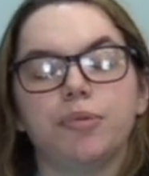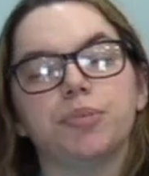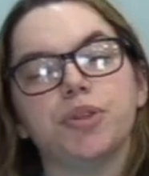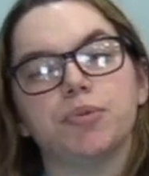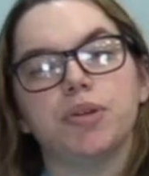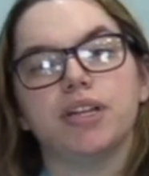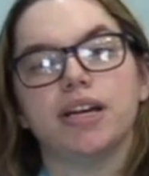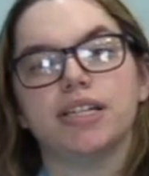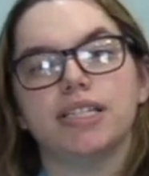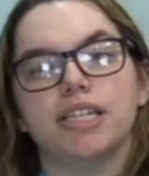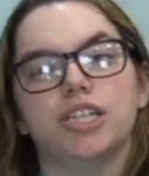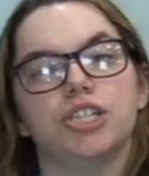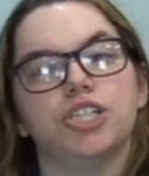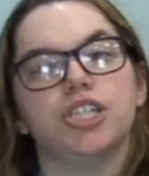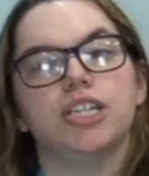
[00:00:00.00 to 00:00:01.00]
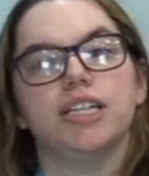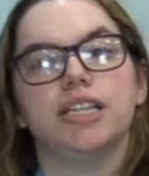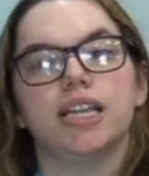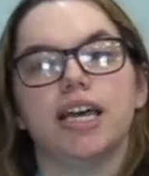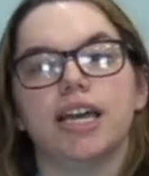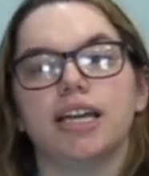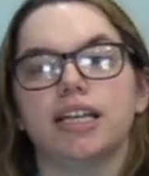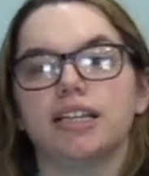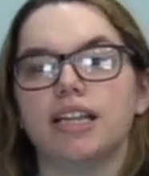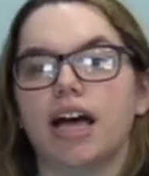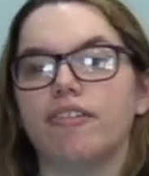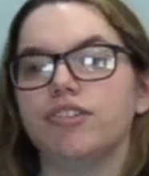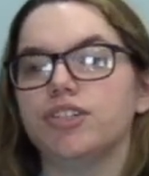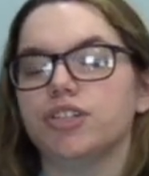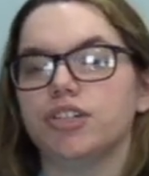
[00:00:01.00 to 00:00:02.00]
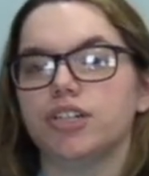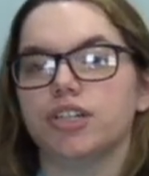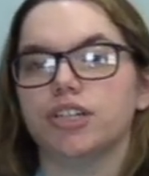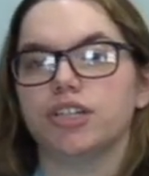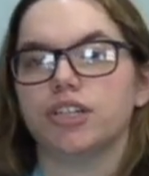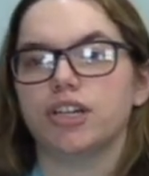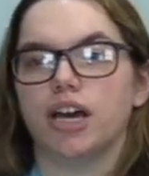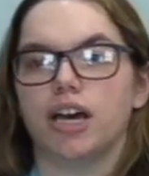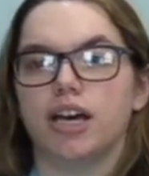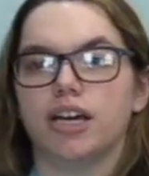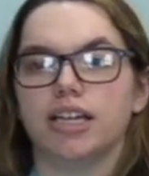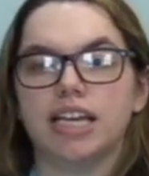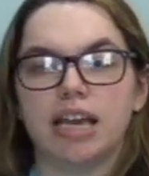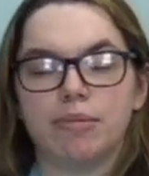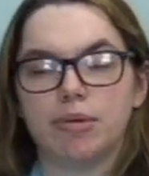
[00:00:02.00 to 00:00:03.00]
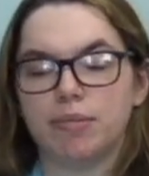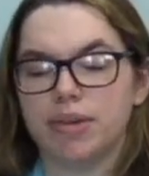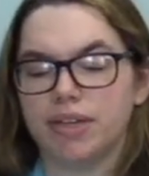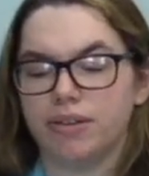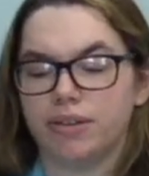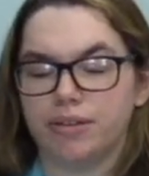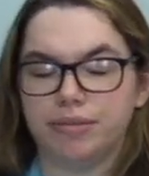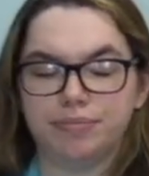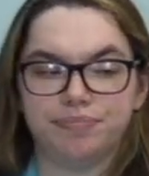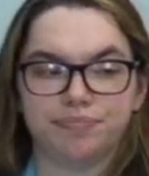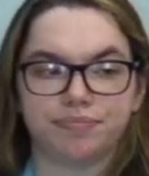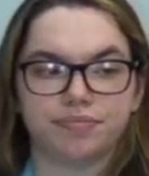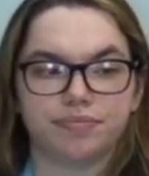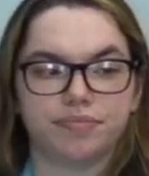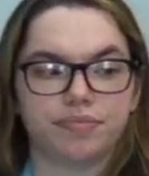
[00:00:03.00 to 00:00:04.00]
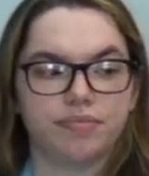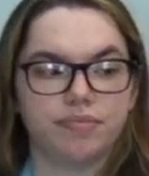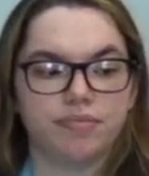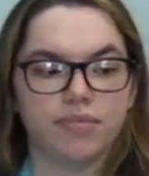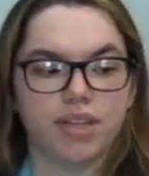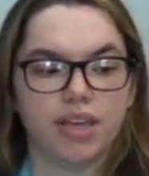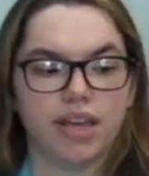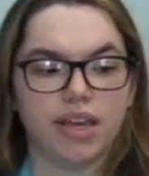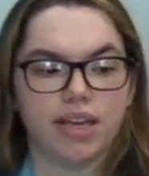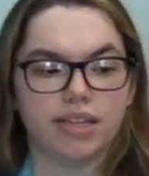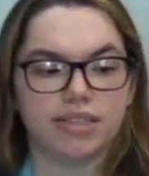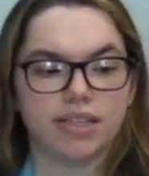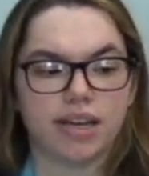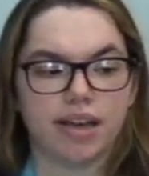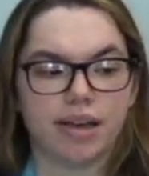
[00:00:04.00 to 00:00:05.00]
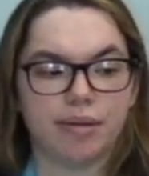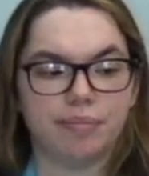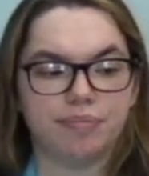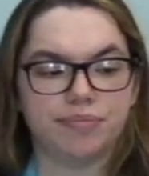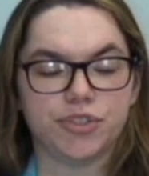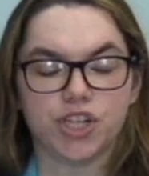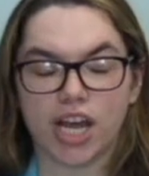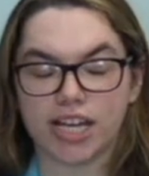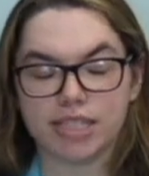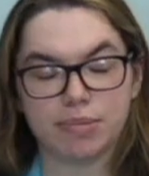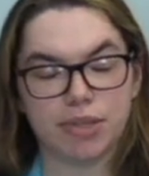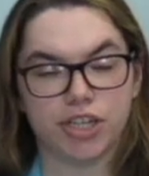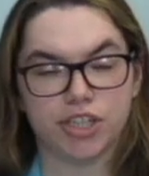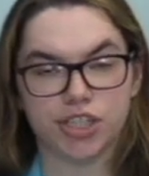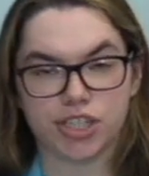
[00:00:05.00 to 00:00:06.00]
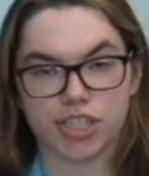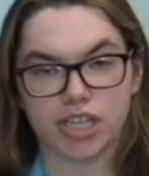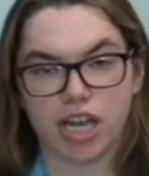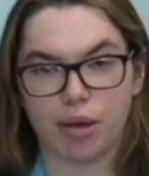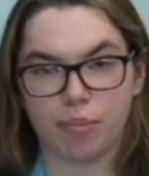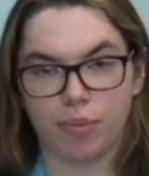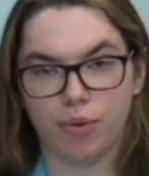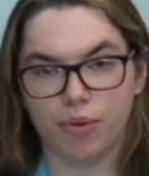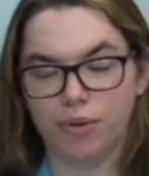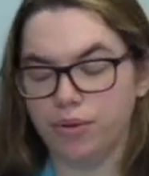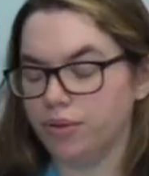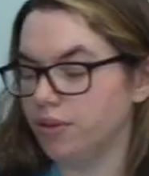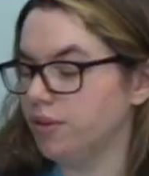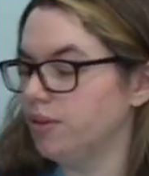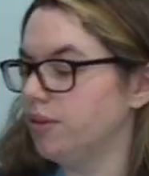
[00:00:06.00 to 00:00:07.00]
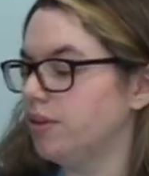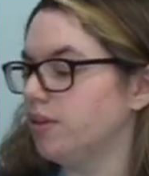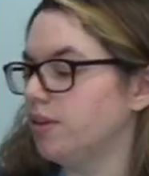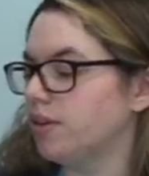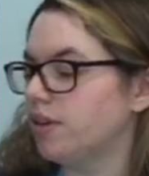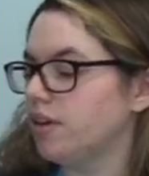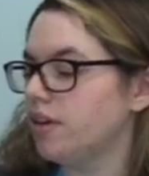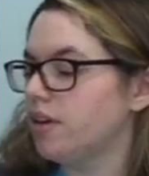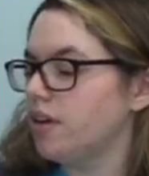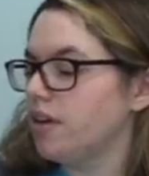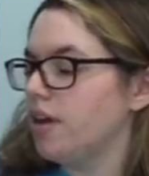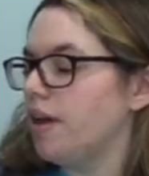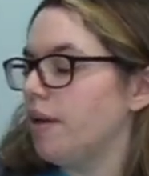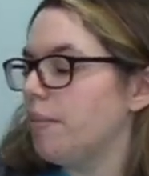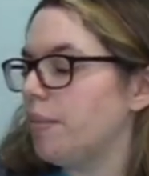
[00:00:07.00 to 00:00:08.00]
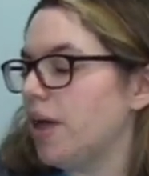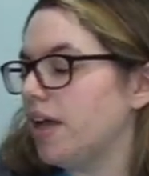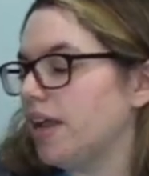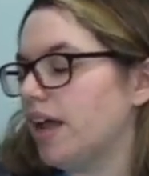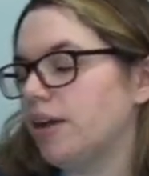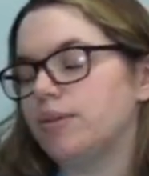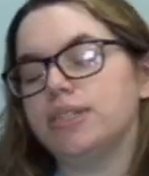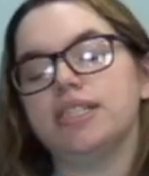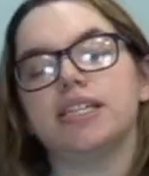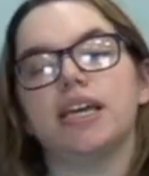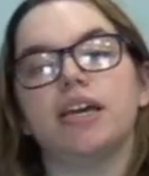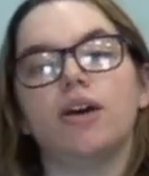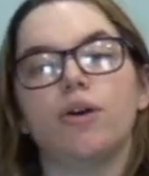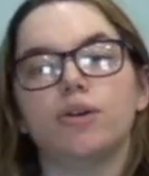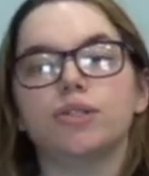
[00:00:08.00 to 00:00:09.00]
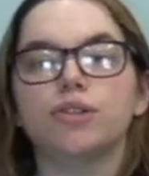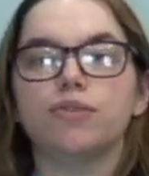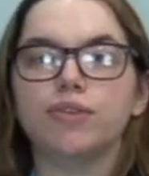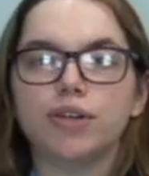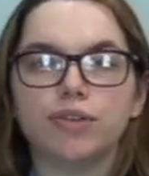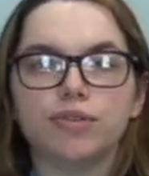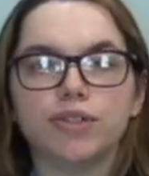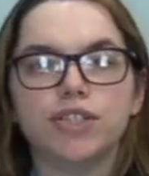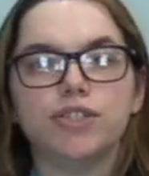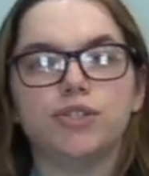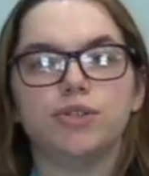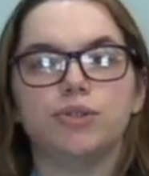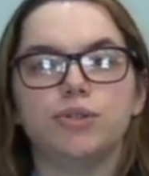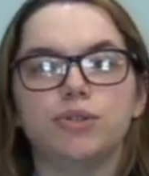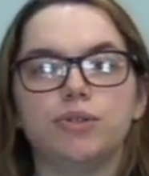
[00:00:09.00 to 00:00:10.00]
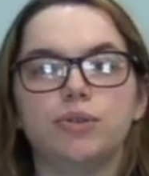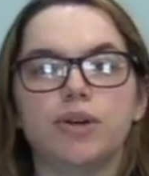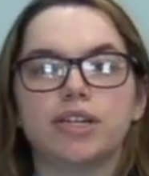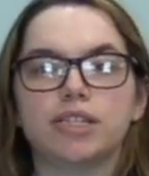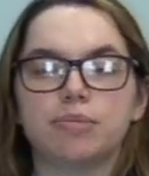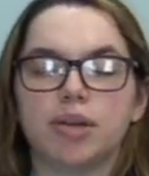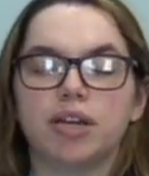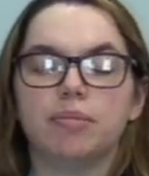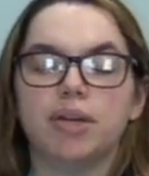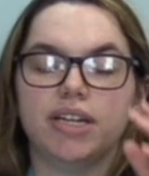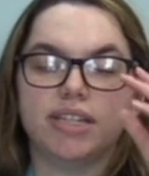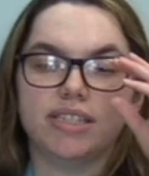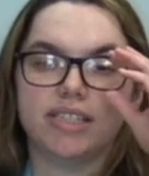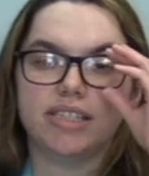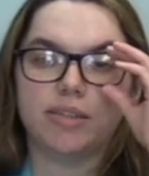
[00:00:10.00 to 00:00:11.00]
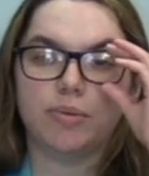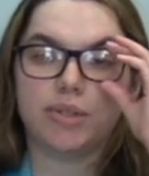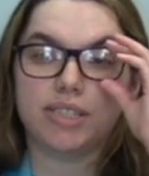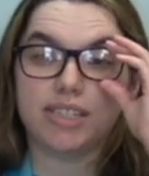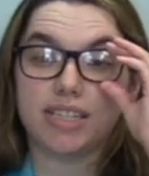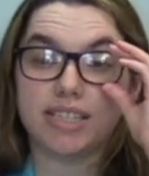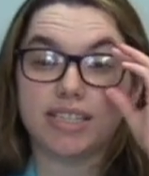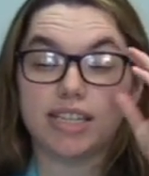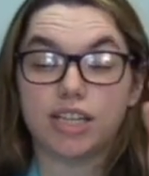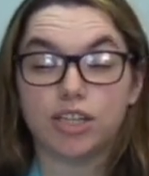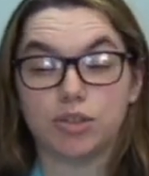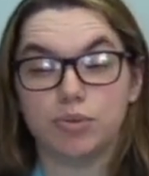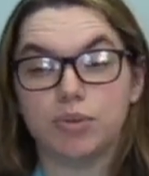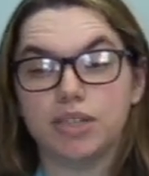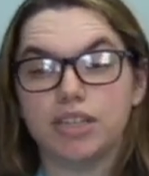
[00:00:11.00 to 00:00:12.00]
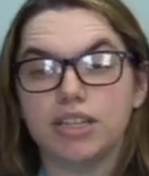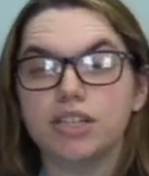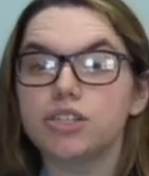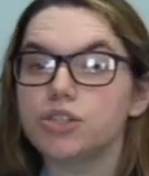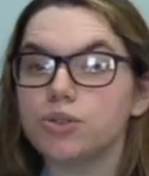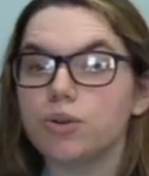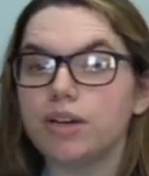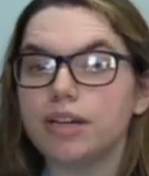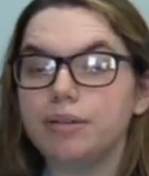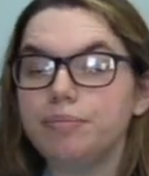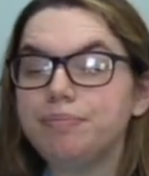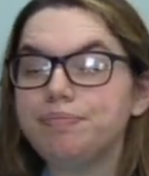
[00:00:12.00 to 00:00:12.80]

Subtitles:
with relaxation, like lavender, chamomile, and jasmine are just a couple. But I would say also feel free to experiment and see what scents that you really enjoy.